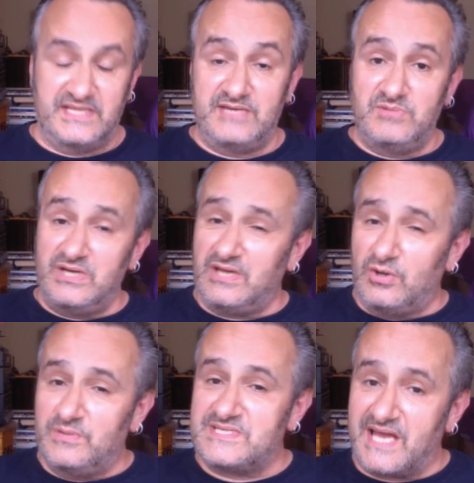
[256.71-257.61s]
And they weren't
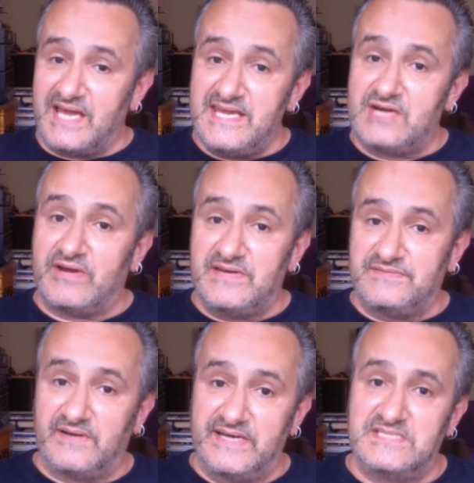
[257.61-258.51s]
always A-grade
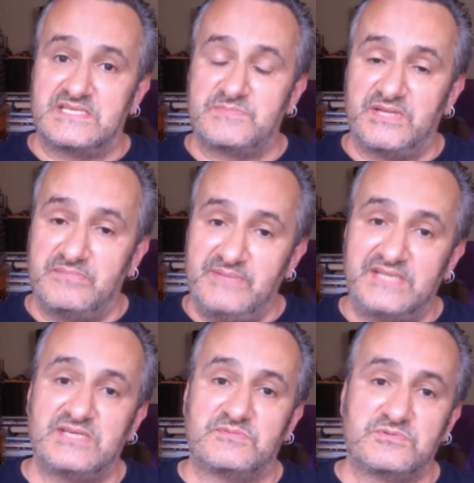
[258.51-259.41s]
fighters, but the
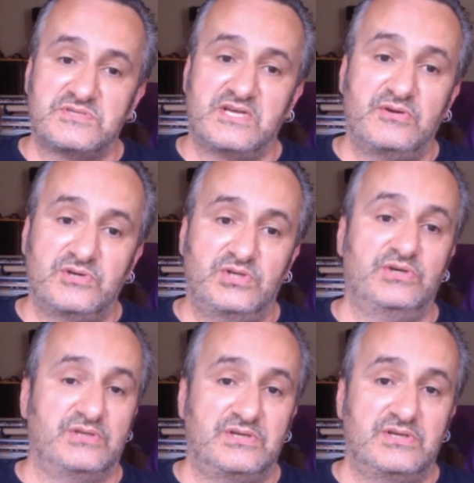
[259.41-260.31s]
matchups were so
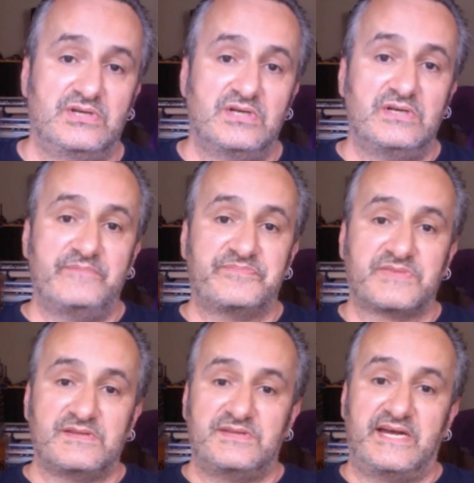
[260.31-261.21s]
good
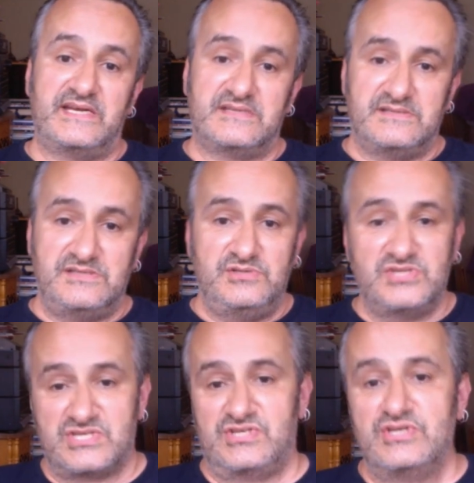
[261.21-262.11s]
that you
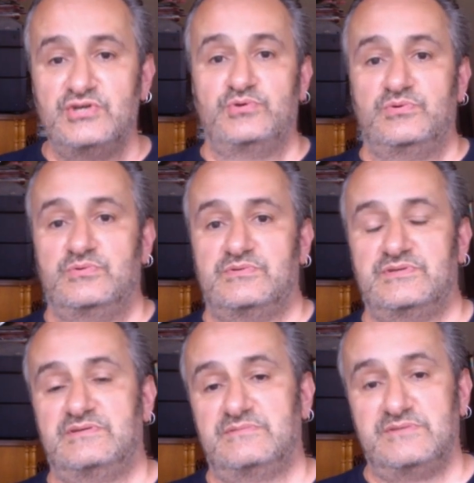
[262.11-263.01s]
just knew
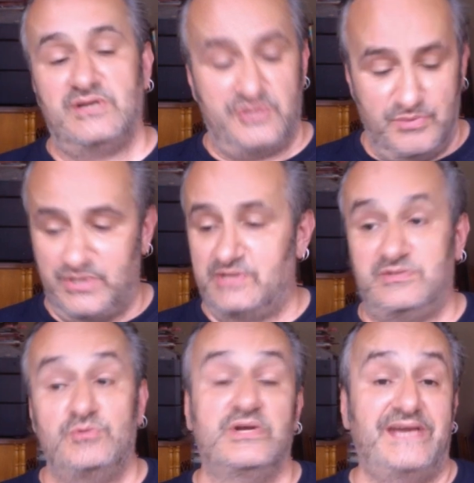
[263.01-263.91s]
that, you know, you're going
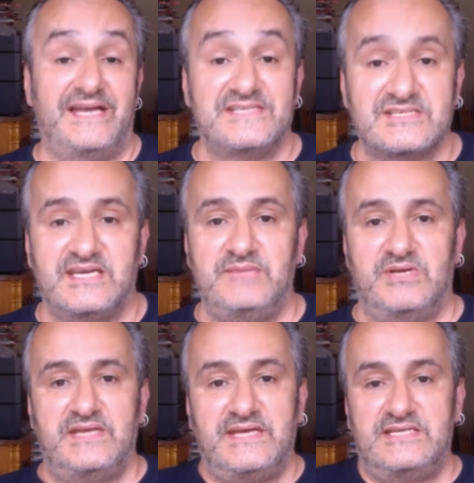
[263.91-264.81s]
to get entertainment,
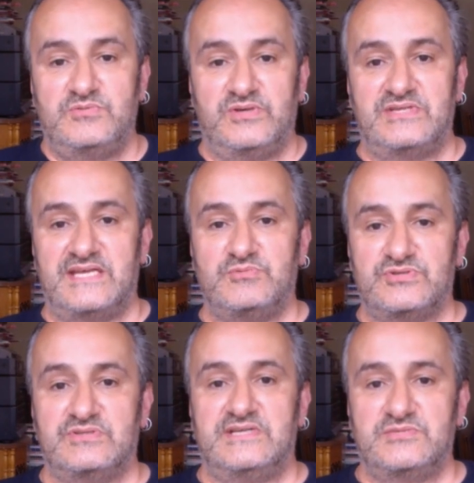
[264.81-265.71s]
and that's what
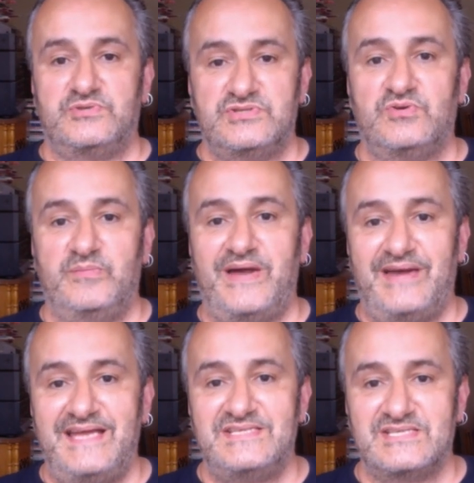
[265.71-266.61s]
it's all about,
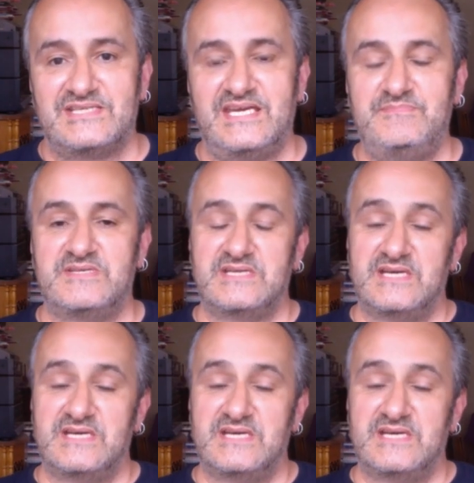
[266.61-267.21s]
entertainment.